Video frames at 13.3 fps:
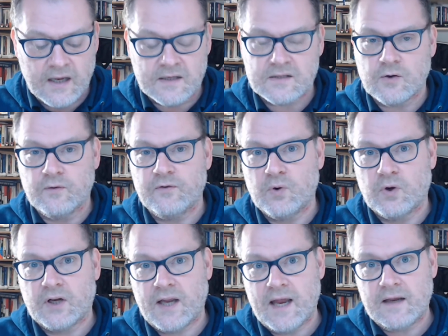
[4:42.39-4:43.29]
so if you
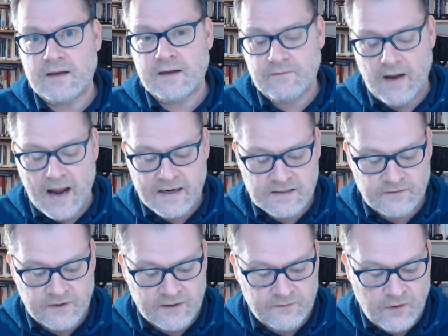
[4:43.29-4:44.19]
want to get
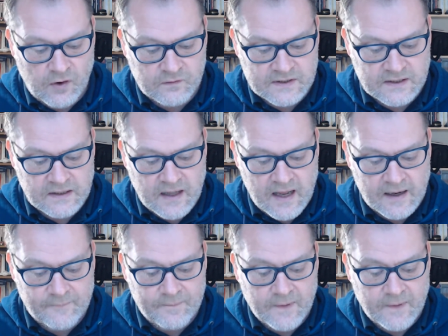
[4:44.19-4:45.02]
actively involved in that.